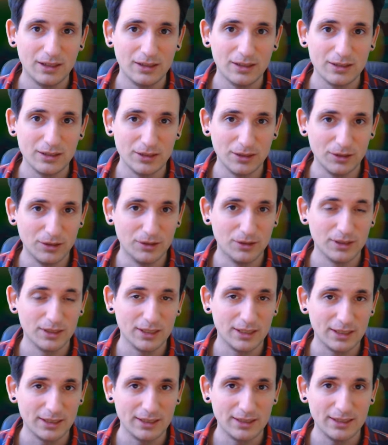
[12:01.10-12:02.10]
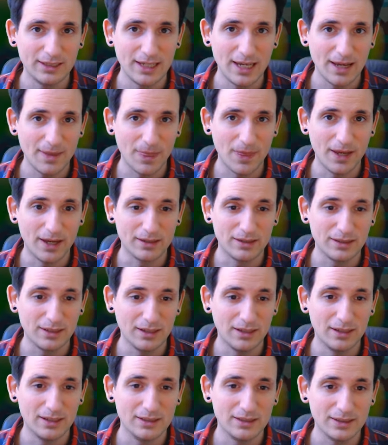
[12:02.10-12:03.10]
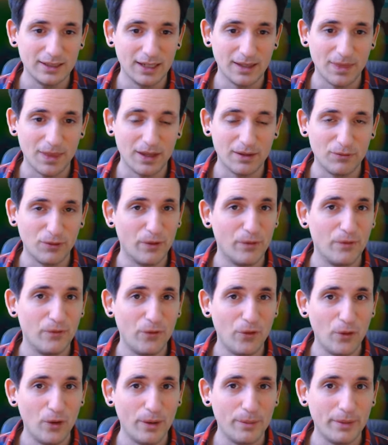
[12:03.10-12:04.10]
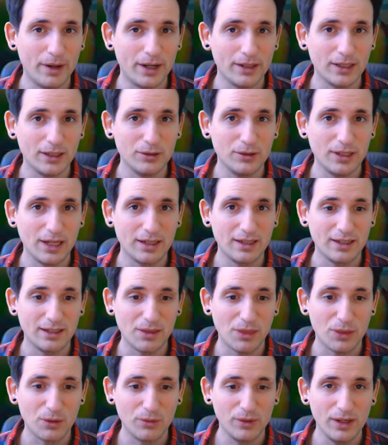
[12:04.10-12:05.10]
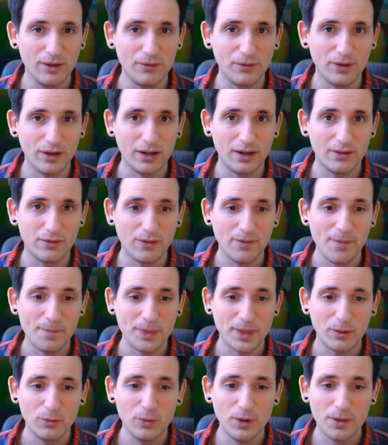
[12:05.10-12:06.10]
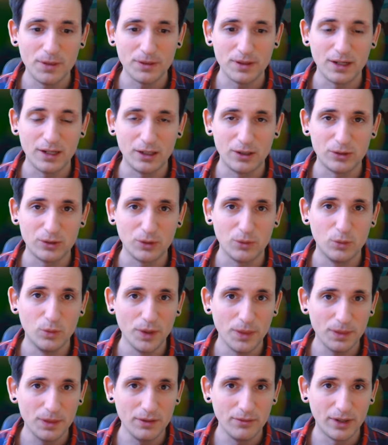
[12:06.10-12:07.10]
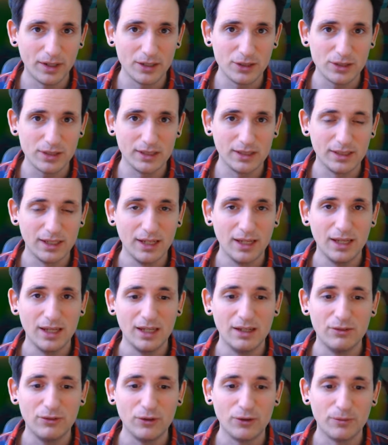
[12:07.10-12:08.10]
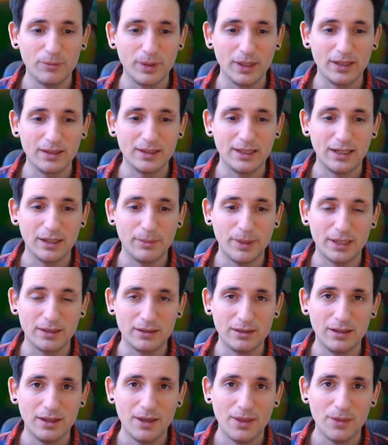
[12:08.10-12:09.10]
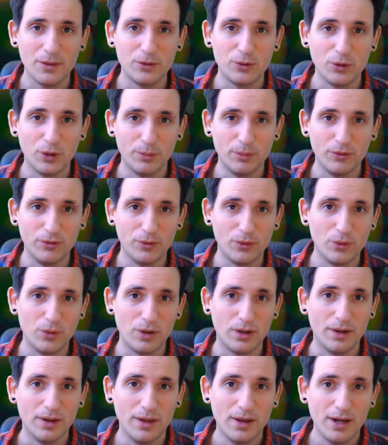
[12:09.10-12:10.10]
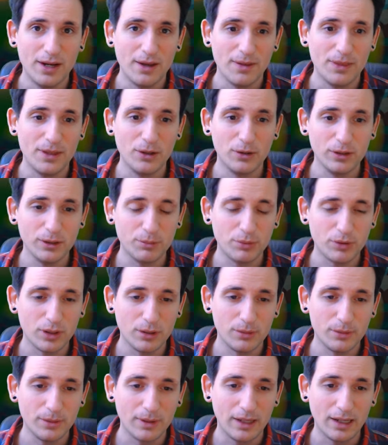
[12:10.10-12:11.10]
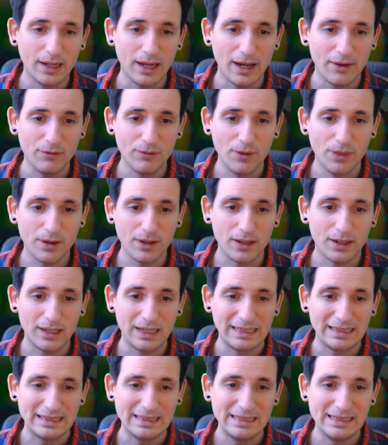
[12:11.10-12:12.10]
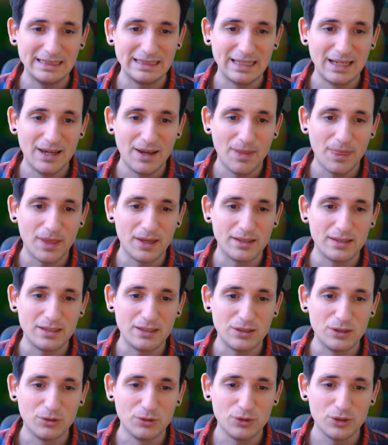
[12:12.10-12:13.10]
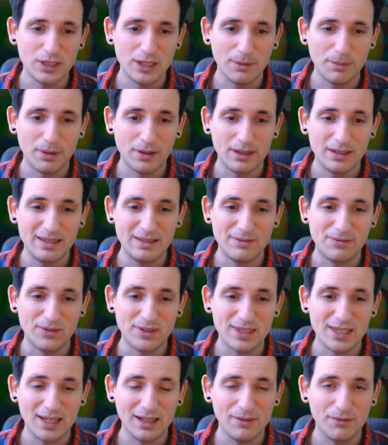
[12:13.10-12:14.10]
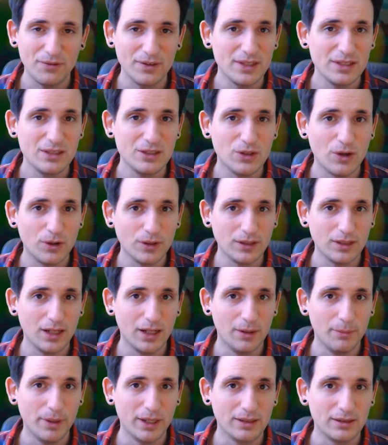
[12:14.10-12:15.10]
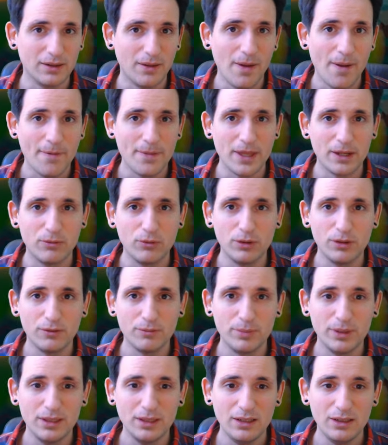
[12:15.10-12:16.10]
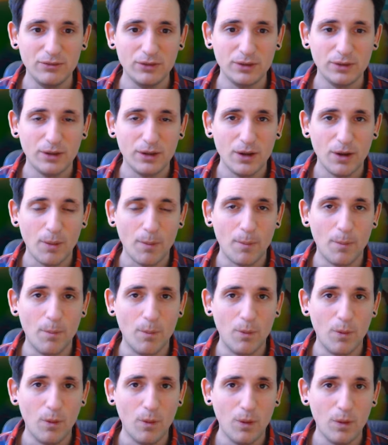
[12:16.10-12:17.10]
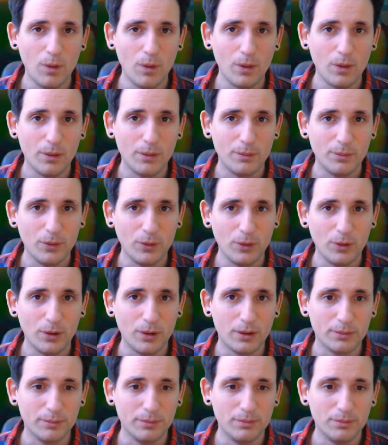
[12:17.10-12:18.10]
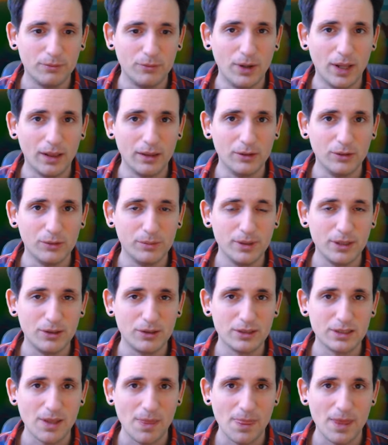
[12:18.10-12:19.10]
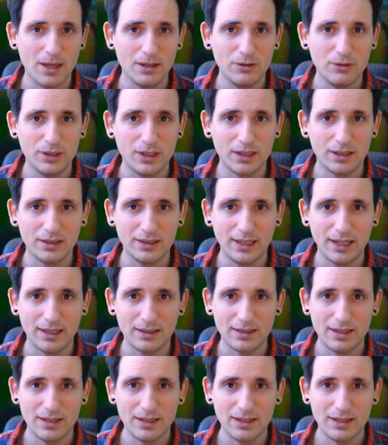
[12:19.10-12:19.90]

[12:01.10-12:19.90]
So get that, guys, get that. For 4 mana you're getting a 3/5 with Taunt, with Divine Shield if you have played an elemental the turn before. The only problem I have with the card is that the Stoneshaper itself is not an elemental. That would have been even more value, because then you can get